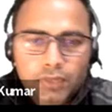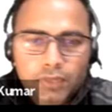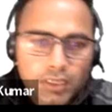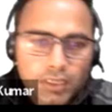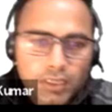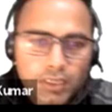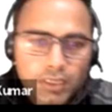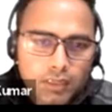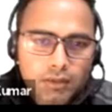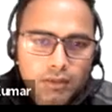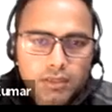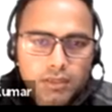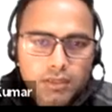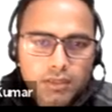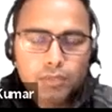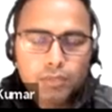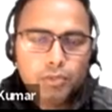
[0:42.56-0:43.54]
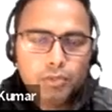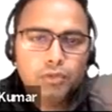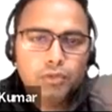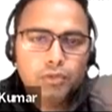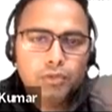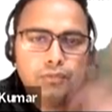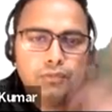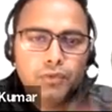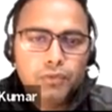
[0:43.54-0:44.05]
different point of
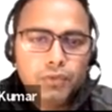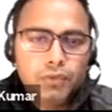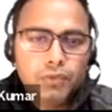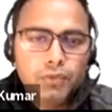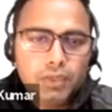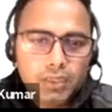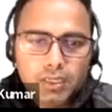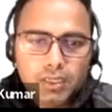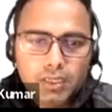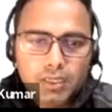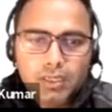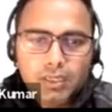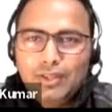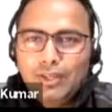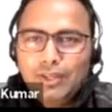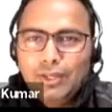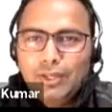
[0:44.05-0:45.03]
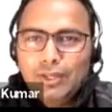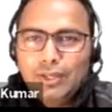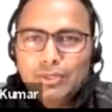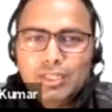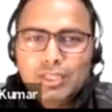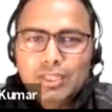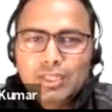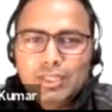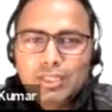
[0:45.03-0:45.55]
viewing, right? So that's why
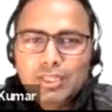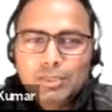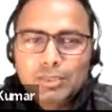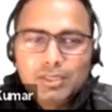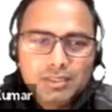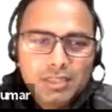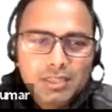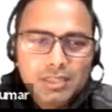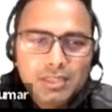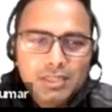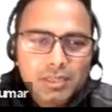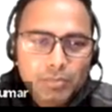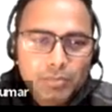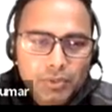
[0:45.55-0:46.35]
it is really important.